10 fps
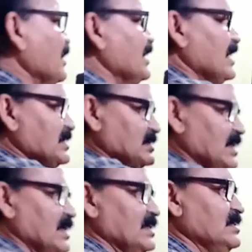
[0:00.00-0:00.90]
pillars
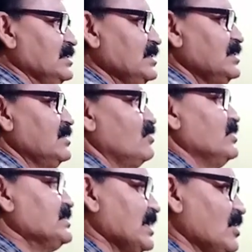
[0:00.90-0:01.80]

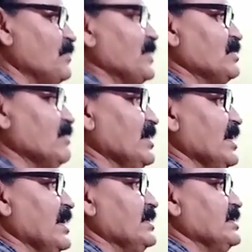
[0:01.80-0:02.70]
which are of equal
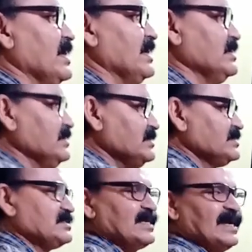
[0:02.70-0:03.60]
height
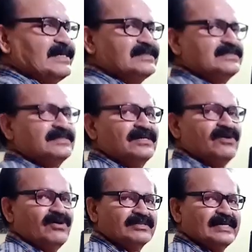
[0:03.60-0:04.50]
stands
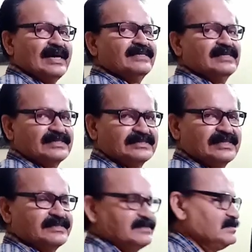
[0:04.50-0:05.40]
on the either side.